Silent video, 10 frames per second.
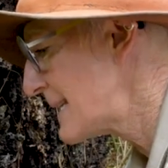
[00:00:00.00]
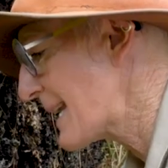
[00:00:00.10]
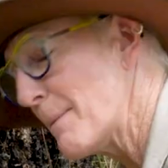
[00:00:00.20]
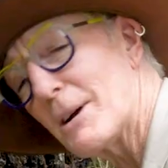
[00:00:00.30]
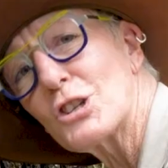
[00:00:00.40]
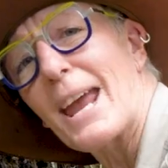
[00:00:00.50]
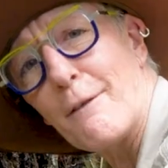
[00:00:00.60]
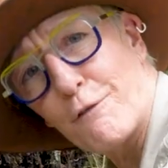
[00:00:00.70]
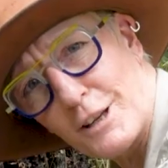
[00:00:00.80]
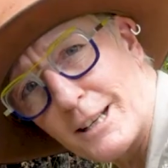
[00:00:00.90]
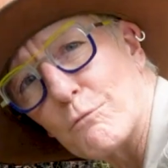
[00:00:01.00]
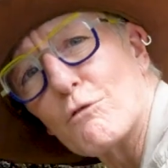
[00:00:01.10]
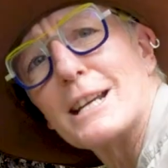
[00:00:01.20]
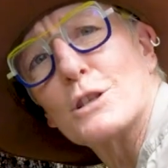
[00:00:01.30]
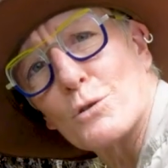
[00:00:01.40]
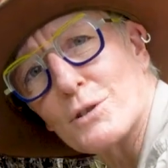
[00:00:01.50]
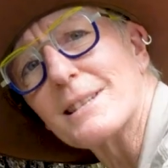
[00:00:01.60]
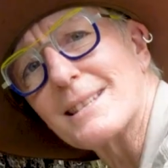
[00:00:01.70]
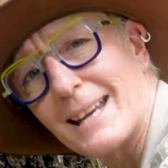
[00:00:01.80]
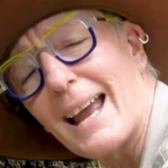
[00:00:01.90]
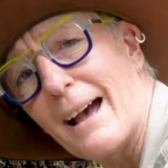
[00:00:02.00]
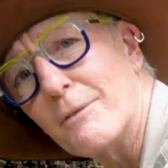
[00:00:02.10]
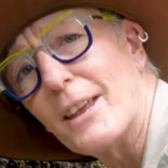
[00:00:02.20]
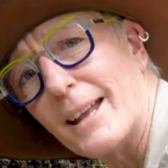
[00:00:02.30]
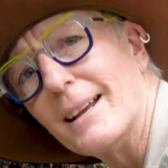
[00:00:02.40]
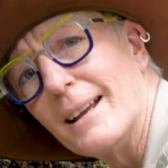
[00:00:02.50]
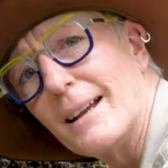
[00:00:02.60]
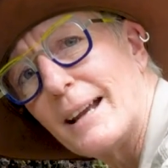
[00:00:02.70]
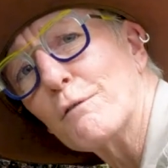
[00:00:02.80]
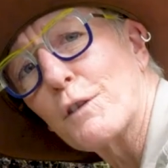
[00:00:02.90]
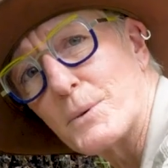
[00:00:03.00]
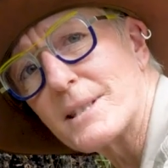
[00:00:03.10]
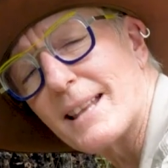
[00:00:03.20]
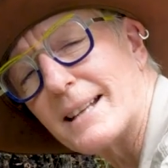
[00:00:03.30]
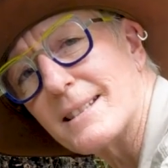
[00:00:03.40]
how much effort and resources that you have that influence that